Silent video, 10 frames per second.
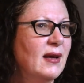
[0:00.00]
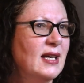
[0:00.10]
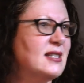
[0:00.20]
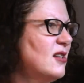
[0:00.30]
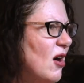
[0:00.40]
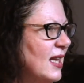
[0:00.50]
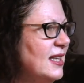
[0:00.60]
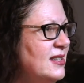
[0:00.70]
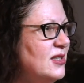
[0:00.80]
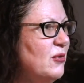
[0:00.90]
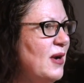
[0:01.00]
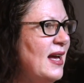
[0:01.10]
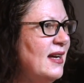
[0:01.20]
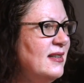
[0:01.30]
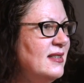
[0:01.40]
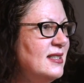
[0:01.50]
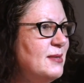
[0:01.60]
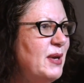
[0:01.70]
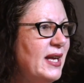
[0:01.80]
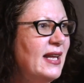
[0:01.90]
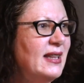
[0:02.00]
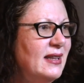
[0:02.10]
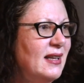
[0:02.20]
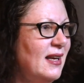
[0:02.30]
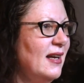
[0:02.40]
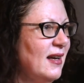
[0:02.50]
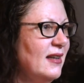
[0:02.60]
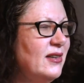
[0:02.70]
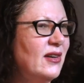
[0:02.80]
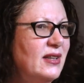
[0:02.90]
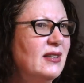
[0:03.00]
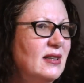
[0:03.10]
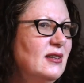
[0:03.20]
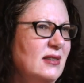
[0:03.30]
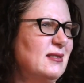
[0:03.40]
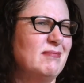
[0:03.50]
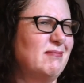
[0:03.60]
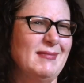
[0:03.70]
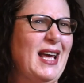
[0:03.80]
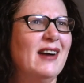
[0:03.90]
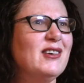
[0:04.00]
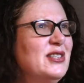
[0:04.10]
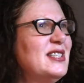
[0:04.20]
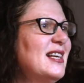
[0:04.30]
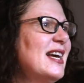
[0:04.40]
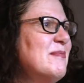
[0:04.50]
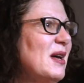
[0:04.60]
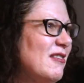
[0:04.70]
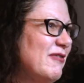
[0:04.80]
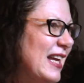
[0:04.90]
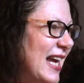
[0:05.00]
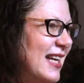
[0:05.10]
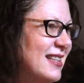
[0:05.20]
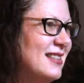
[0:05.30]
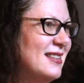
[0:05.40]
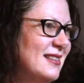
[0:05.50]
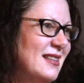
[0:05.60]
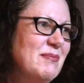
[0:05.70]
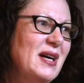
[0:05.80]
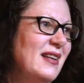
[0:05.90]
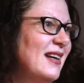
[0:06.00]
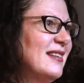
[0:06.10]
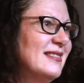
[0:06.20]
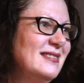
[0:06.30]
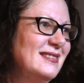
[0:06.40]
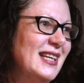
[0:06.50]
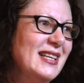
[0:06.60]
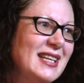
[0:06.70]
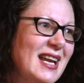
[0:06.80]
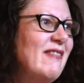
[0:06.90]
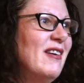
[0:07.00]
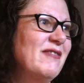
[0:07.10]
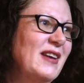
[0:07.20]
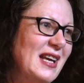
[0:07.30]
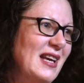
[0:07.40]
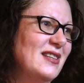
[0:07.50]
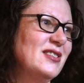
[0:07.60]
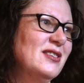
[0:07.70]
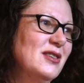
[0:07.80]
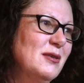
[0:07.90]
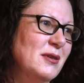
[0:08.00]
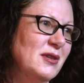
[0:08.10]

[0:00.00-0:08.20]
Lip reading: a silence around speaking? You know, like, how can you say a mother forgets? A mother can never forget her